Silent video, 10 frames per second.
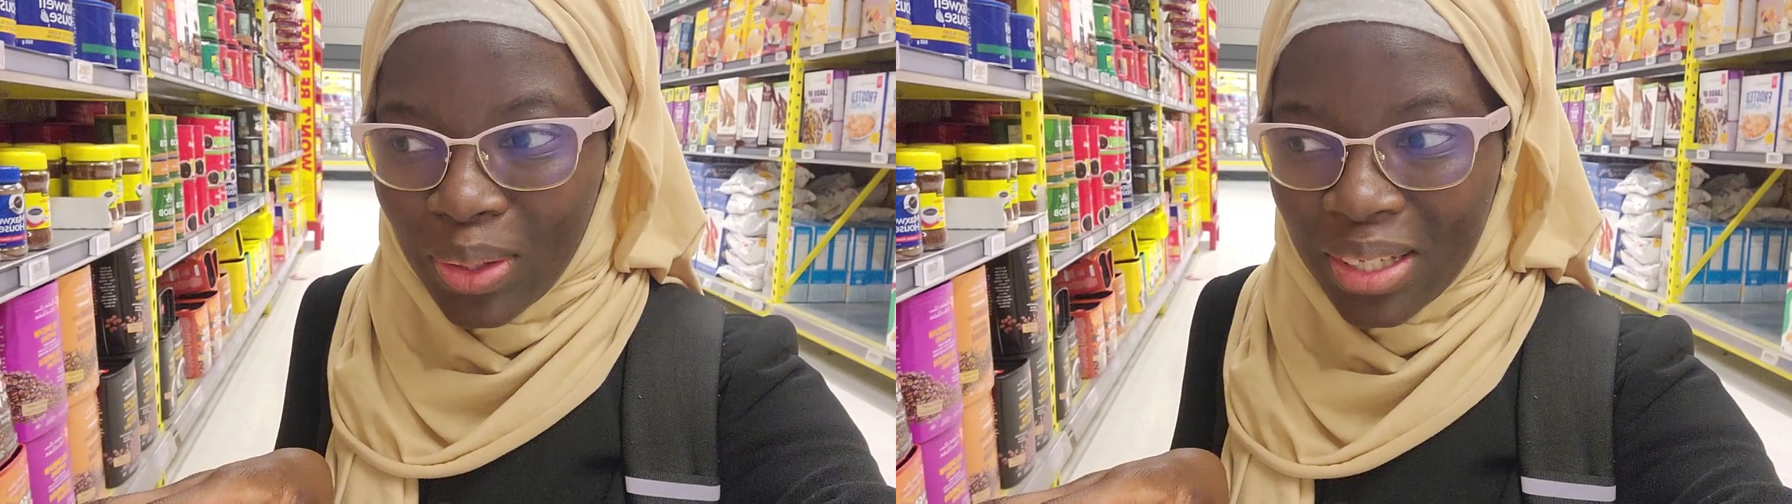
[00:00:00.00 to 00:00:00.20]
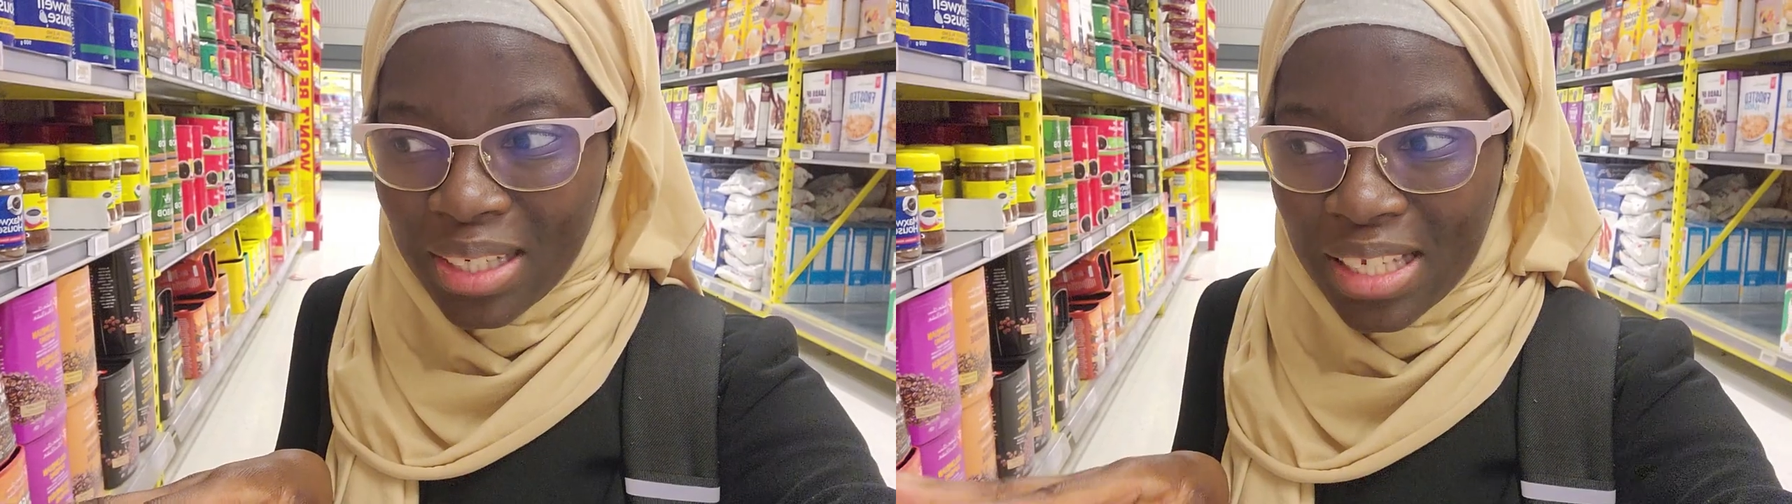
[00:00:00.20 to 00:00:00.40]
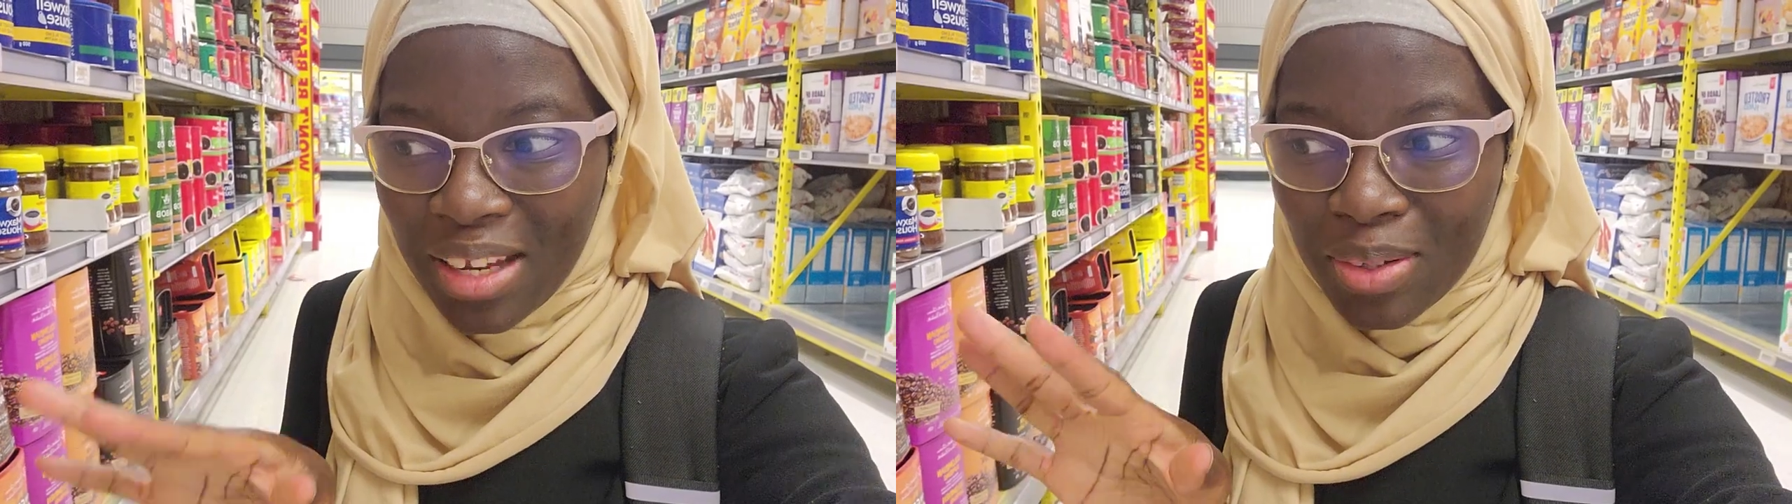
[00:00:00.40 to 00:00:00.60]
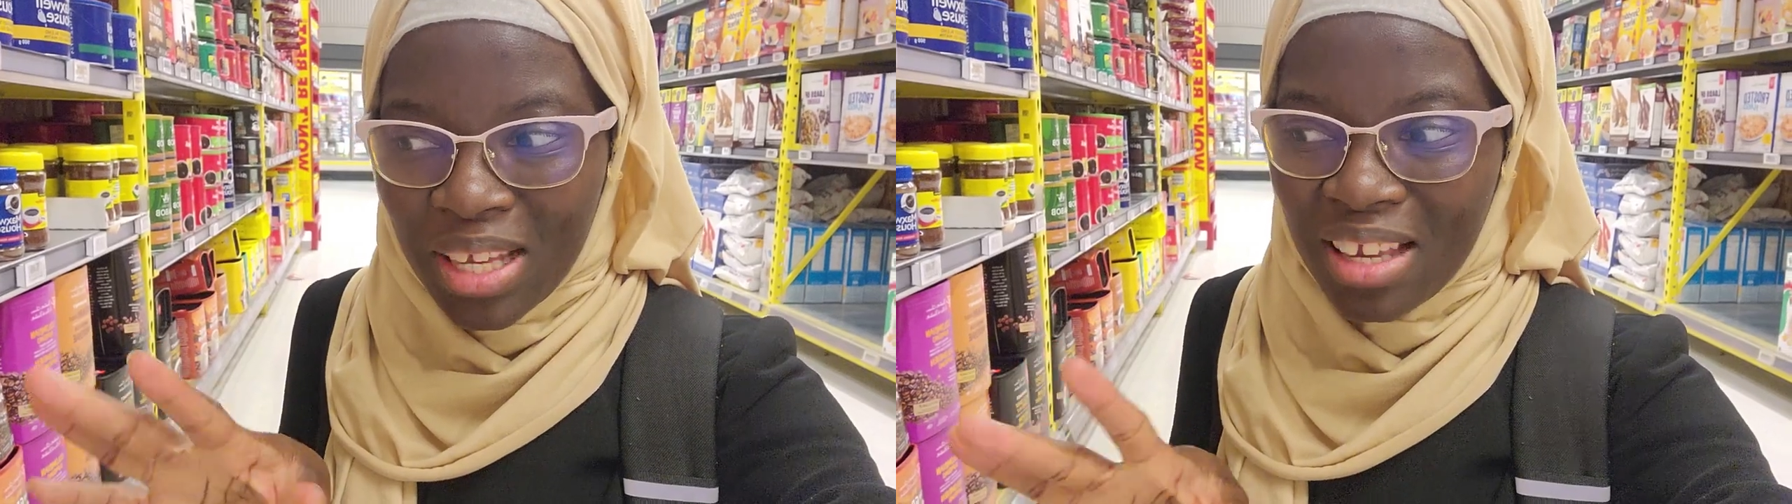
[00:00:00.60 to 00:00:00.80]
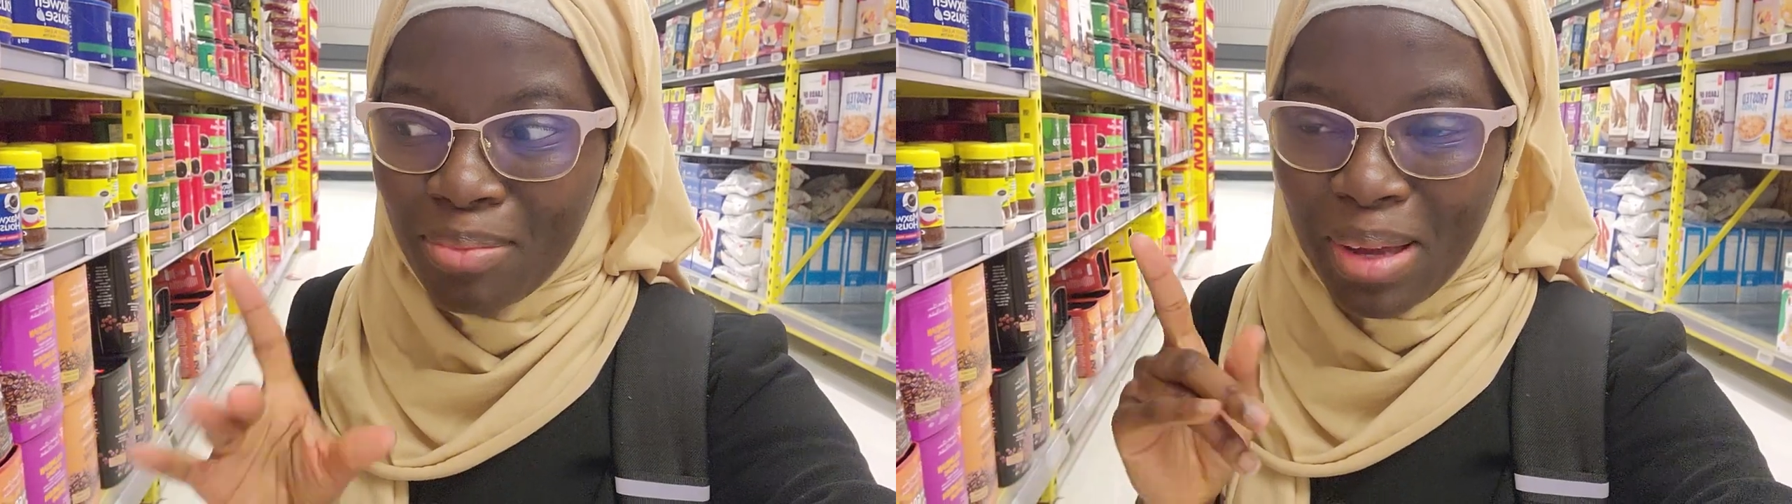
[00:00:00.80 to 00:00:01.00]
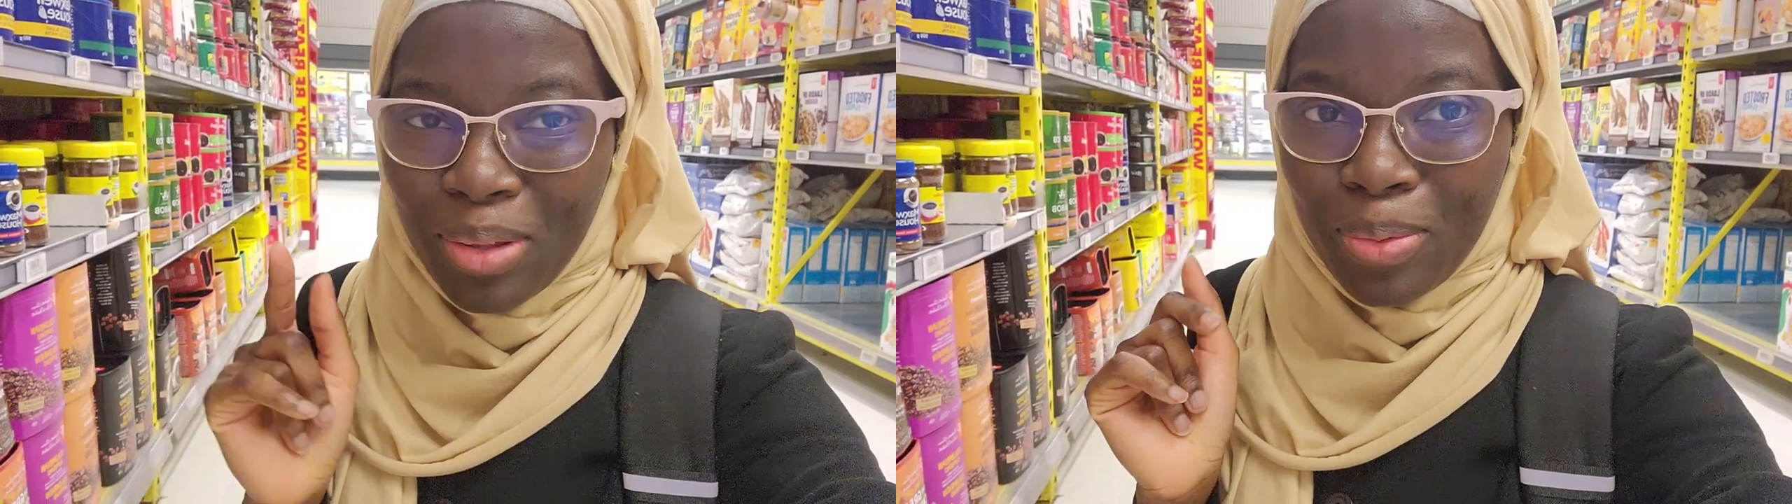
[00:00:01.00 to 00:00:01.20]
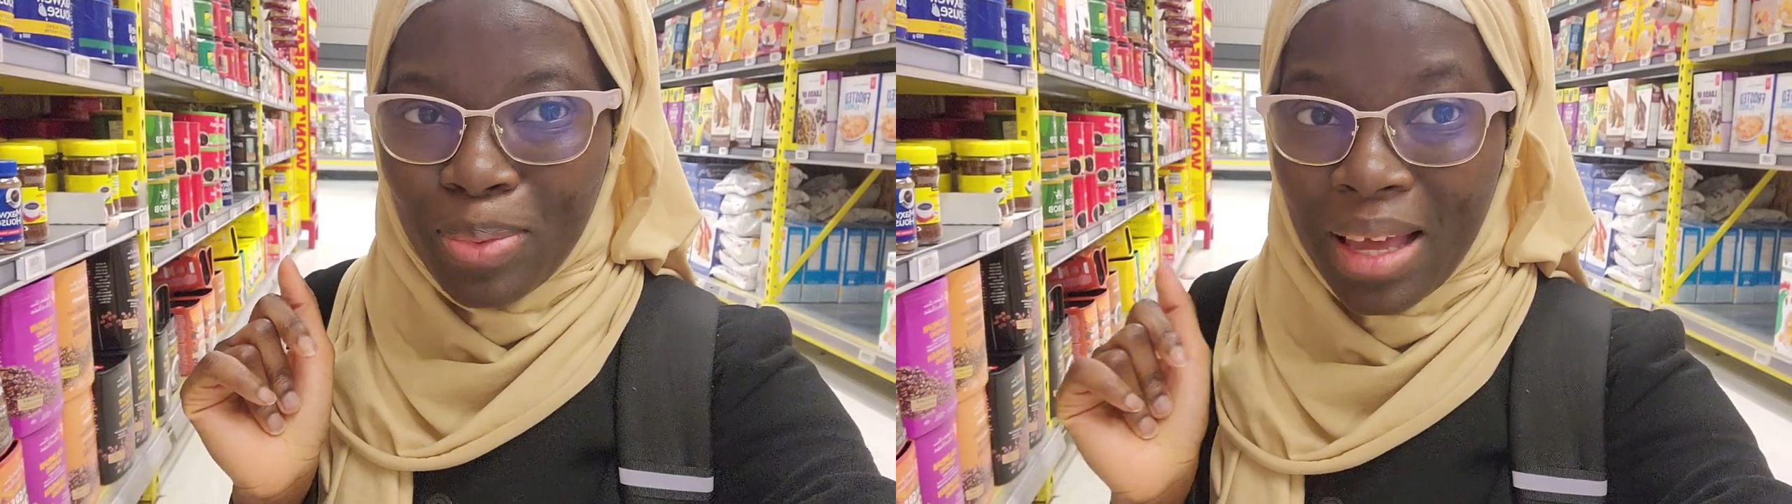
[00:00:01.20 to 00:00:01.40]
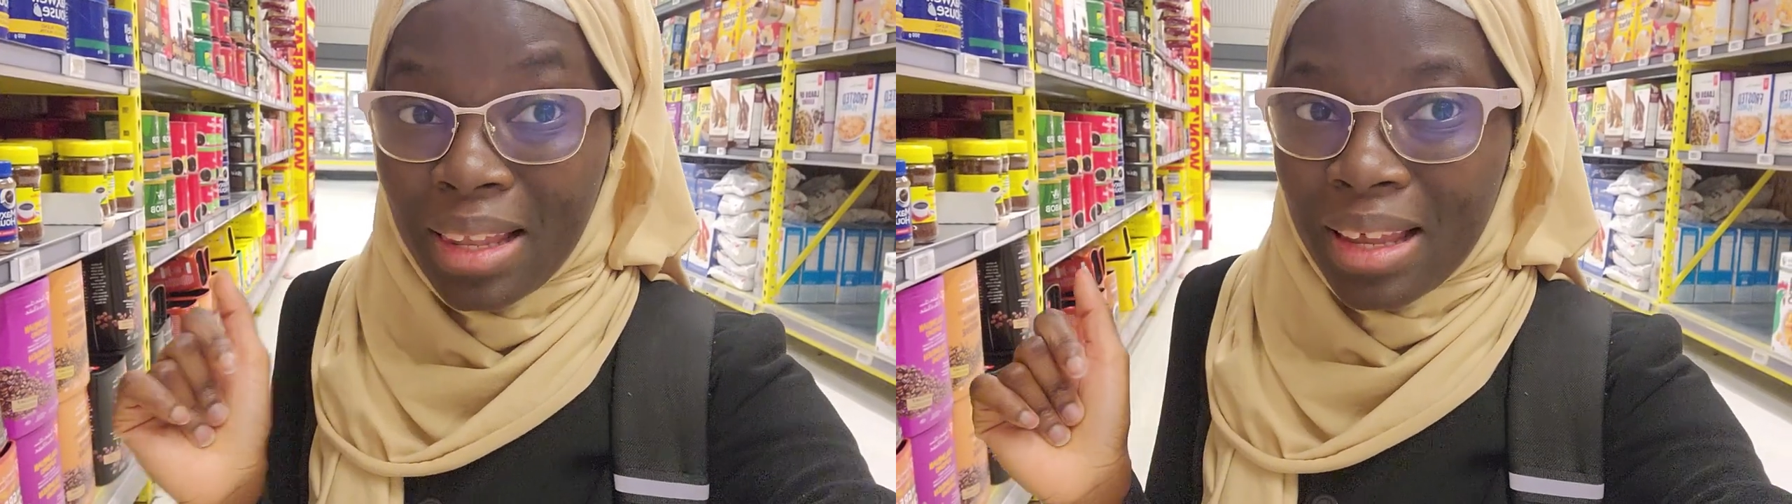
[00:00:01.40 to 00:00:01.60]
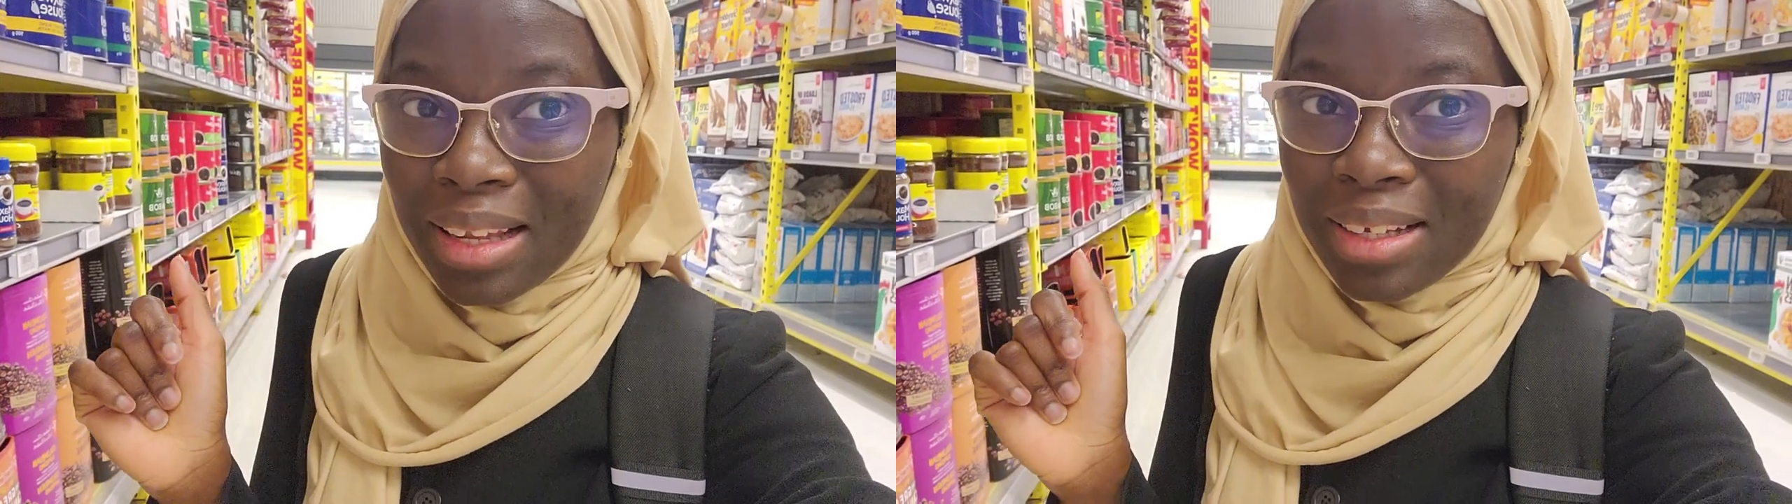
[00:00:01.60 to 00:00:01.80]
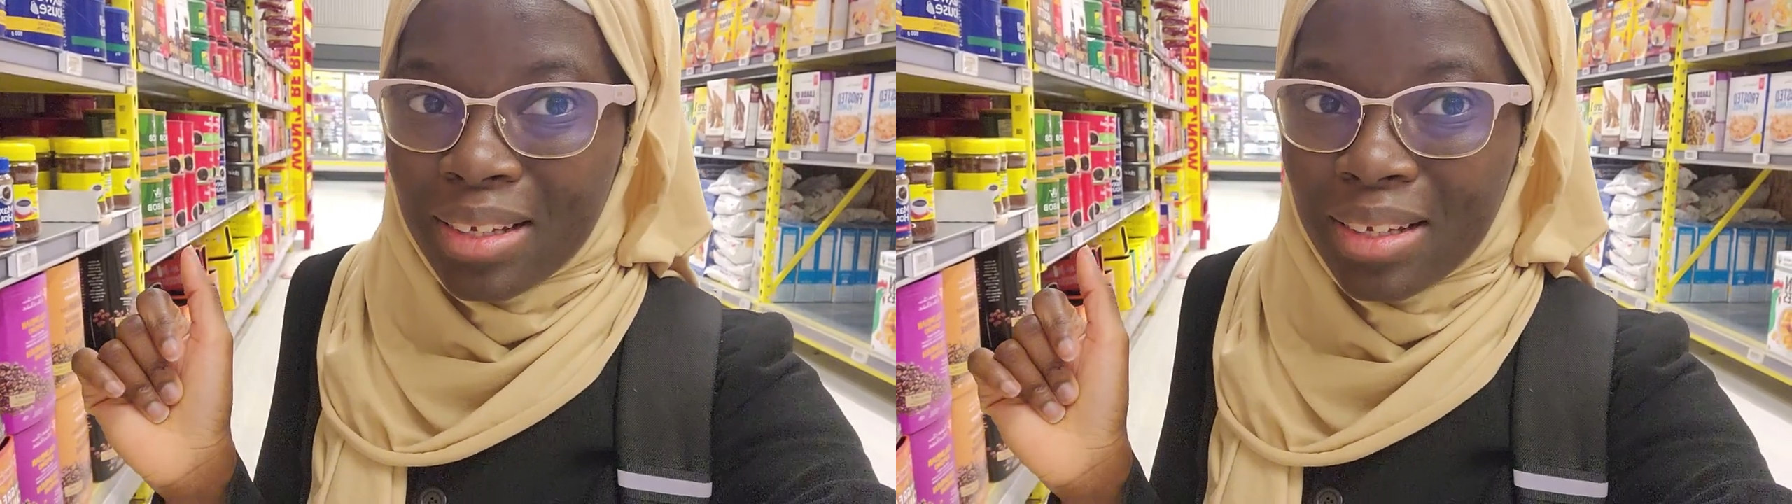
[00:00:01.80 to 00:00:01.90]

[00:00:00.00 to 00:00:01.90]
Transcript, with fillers: it, and I was like, it might not be halal.